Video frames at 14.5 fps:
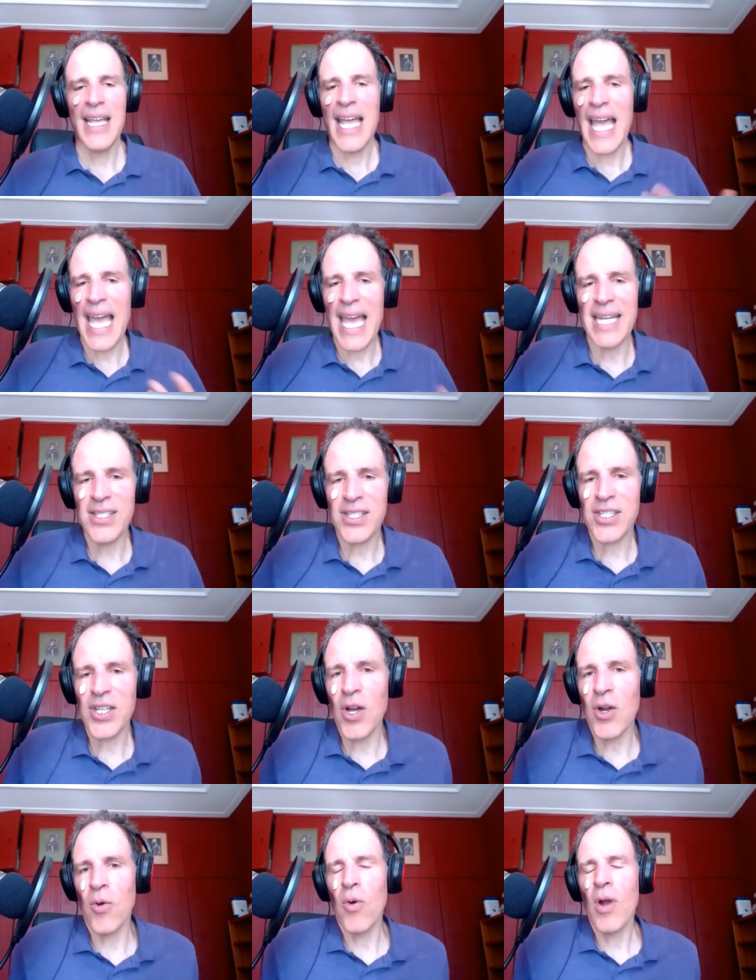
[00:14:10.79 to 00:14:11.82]
And
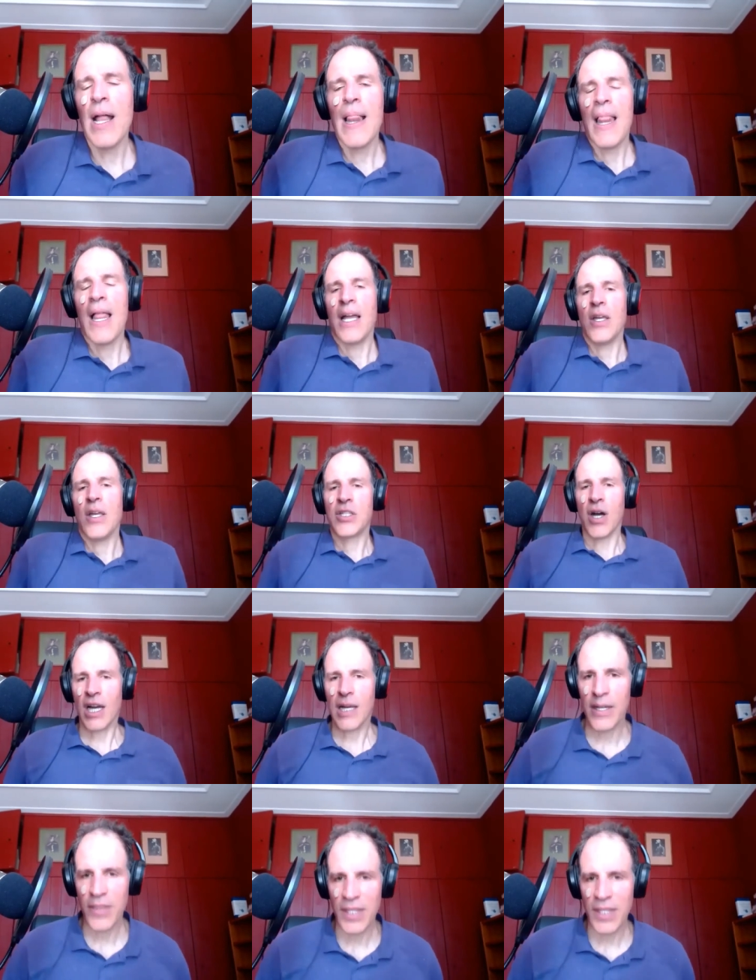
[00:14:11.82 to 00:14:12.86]
so you
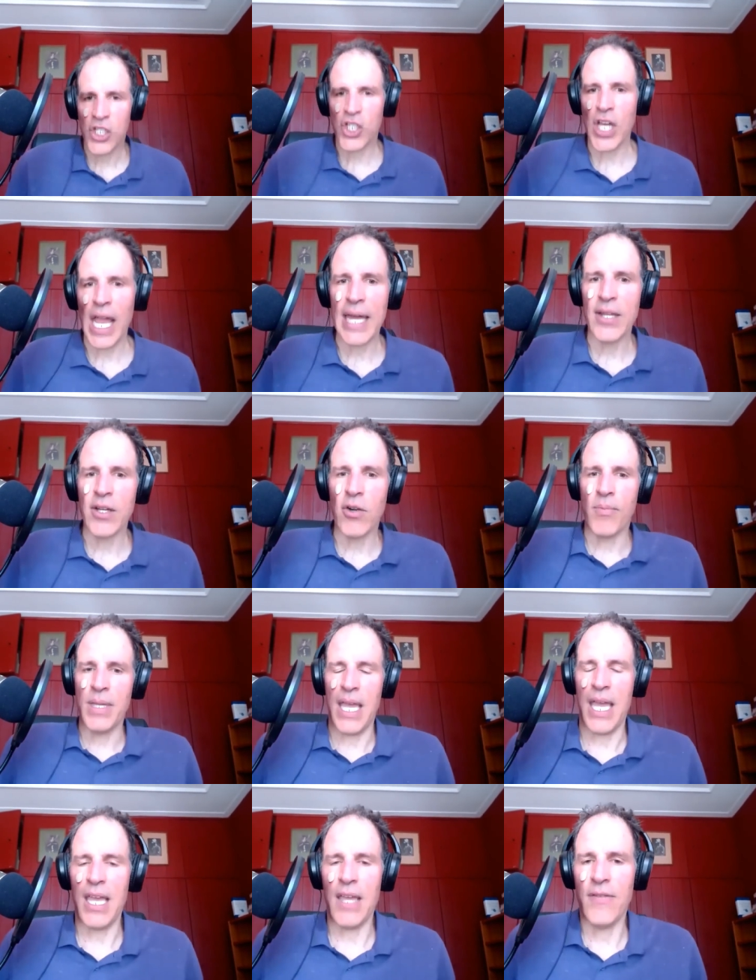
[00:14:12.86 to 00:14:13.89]
talk about these shadow
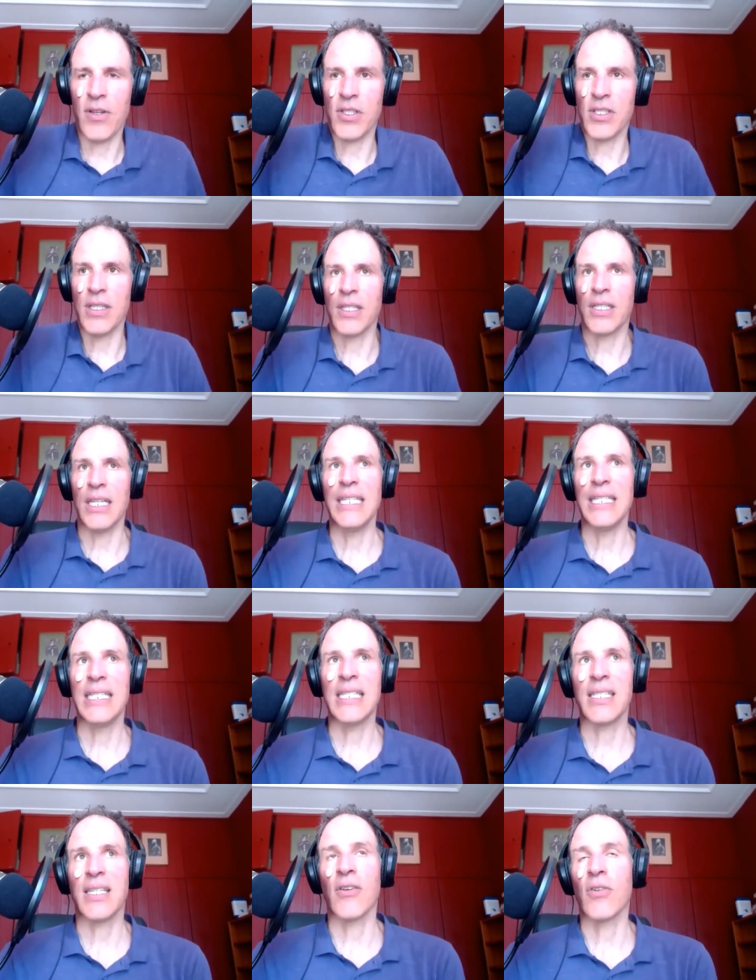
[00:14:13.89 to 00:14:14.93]
behaviors and the
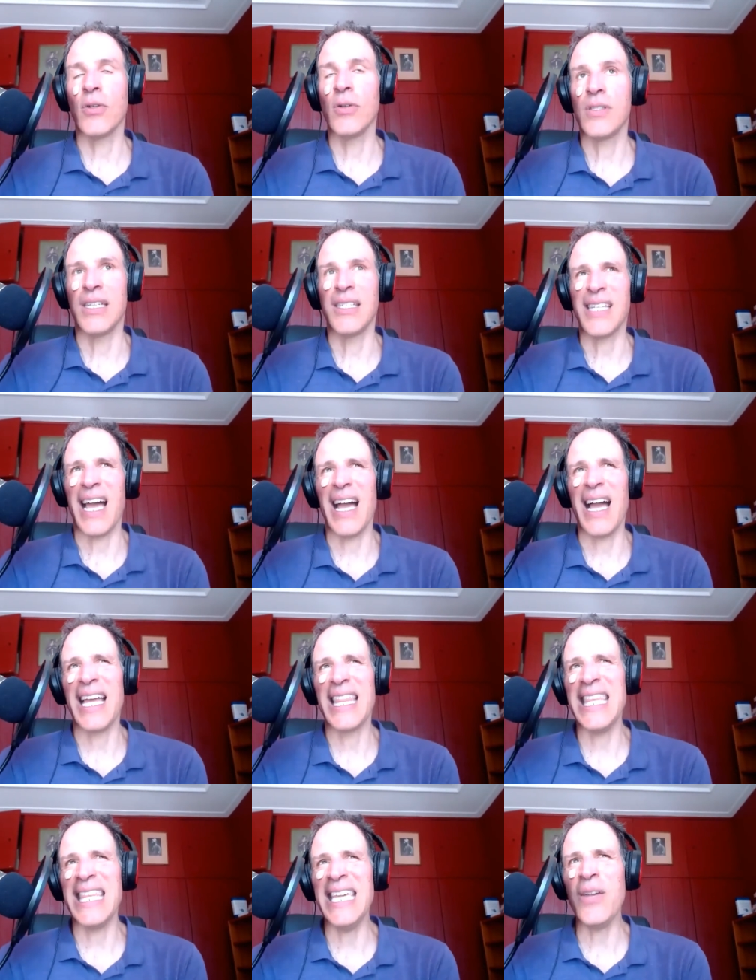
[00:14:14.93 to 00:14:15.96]
discongruencies i
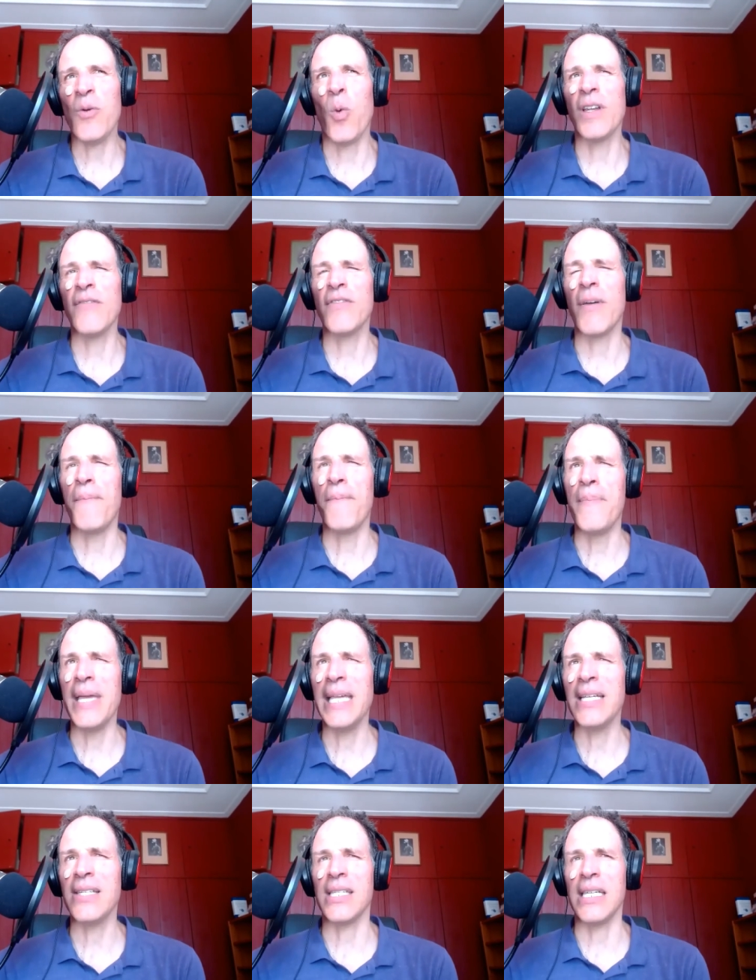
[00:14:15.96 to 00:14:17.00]
think one of the
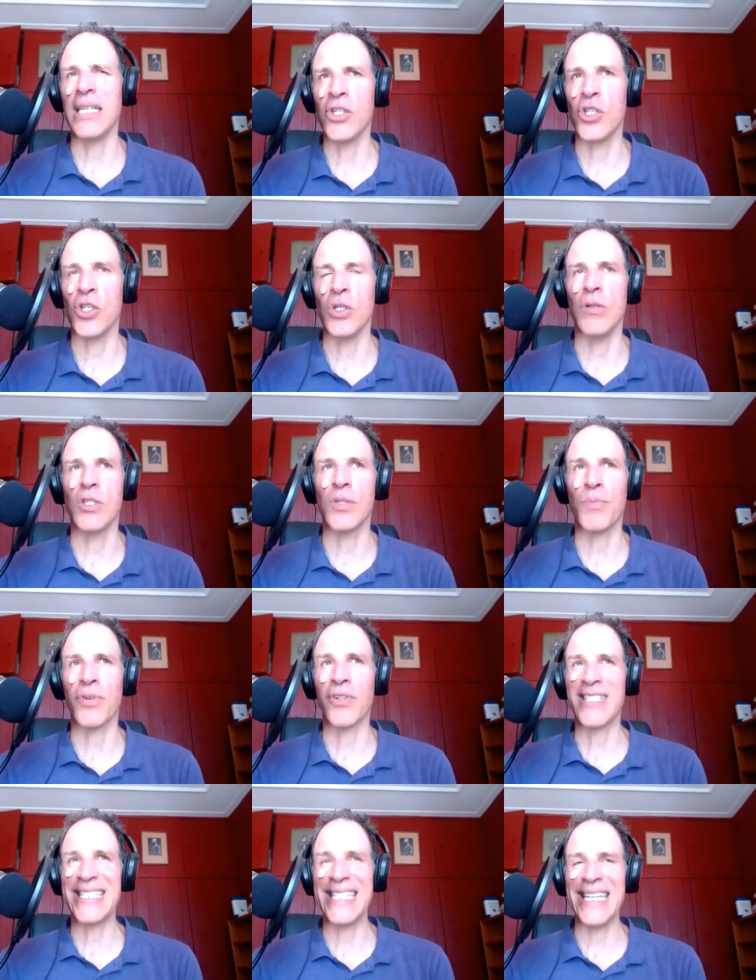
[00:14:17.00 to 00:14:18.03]
biggest issues
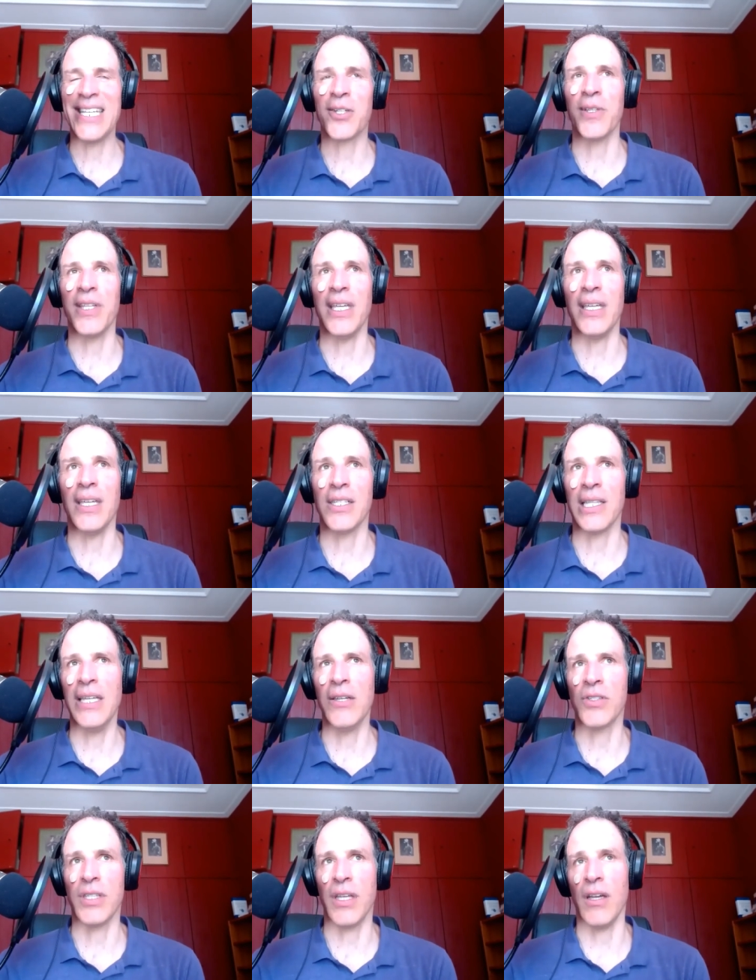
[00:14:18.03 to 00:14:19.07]
particularly because
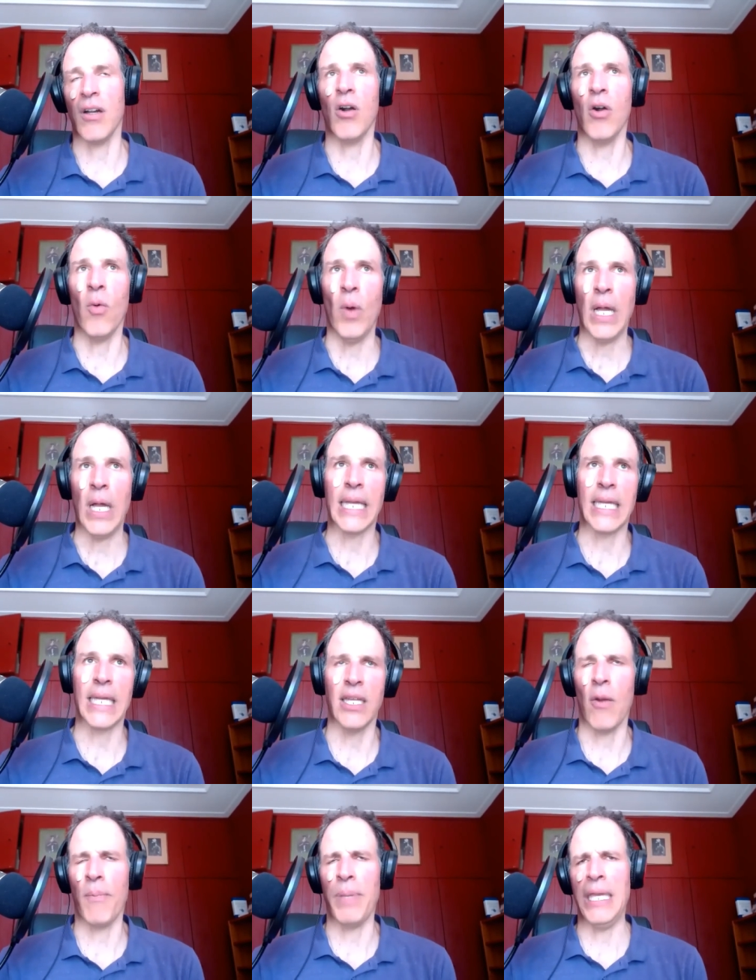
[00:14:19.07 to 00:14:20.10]
leaders say oh i
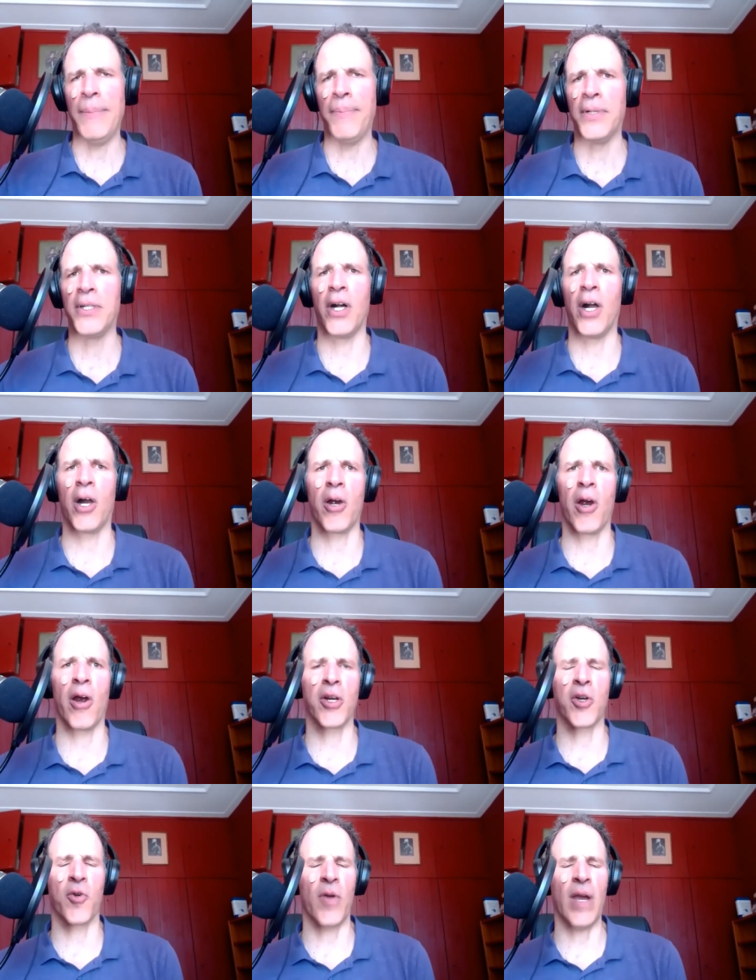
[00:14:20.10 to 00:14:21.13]
you know people are
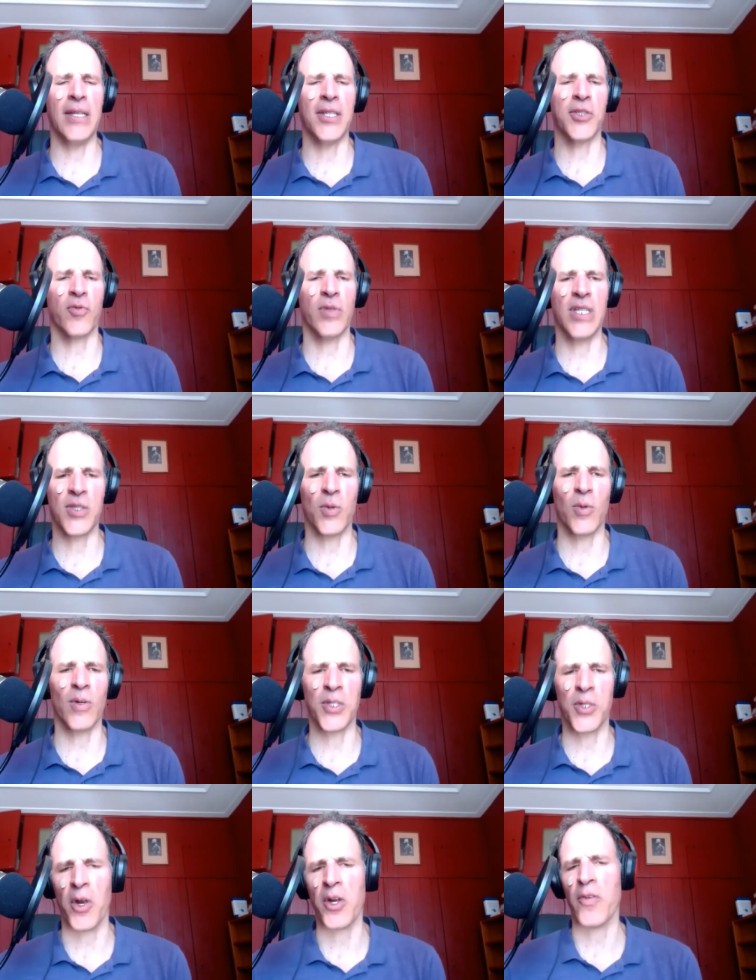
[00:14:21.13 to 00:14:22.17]
our greatest
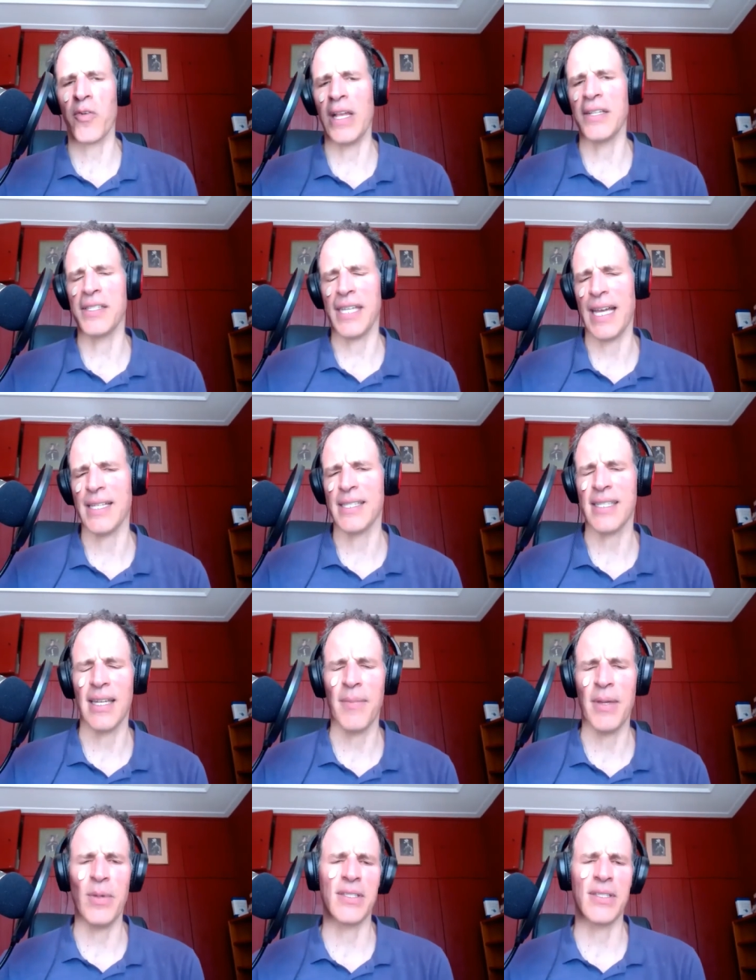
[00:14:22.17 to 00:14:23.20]
resource or our greatest asset i
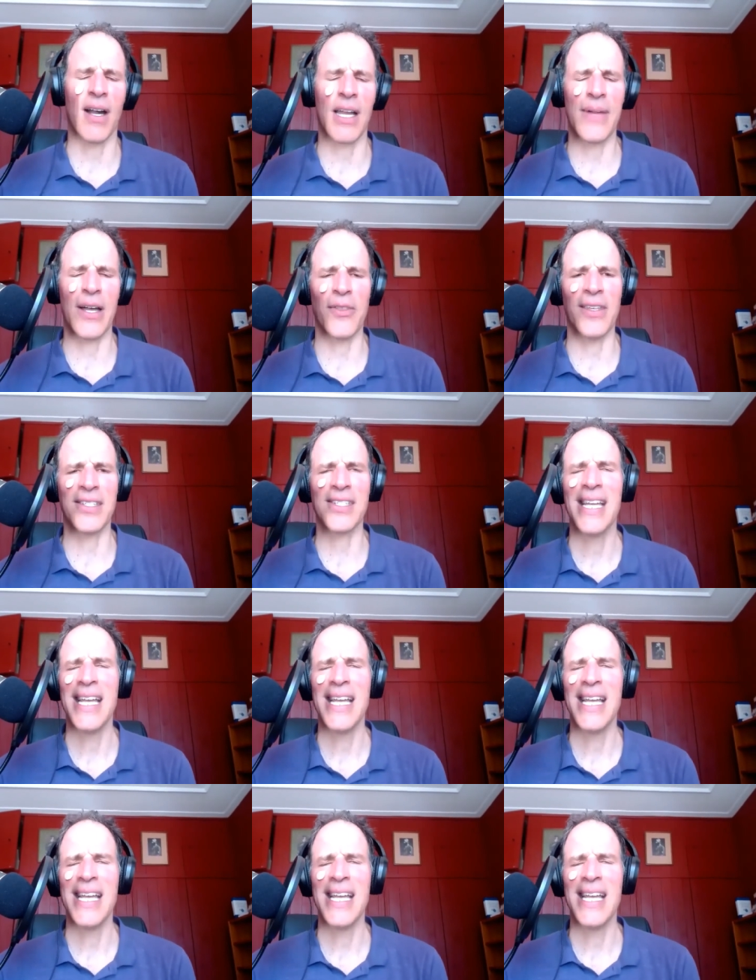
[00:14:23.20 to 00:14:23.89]
mean we talk about this